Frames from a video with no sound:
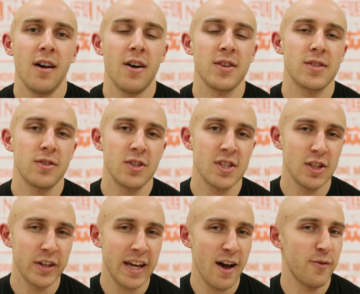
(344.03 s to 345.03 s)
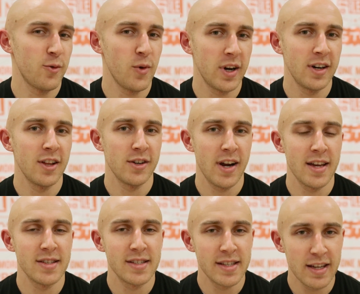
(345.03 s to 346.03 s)
Also, just look out for one another
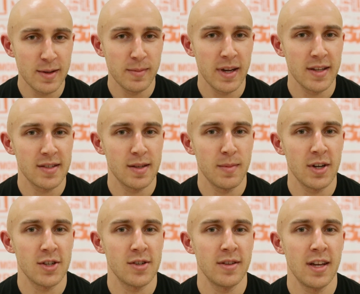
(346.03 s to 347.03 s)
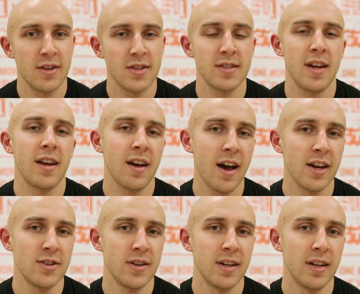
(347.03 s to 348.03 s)
as teammates to make sure that you're staying
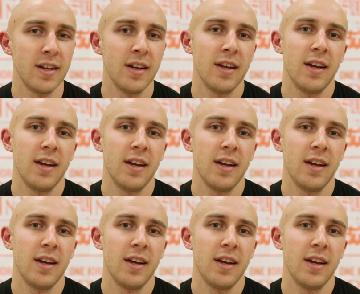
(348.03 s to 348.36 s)
hydrated.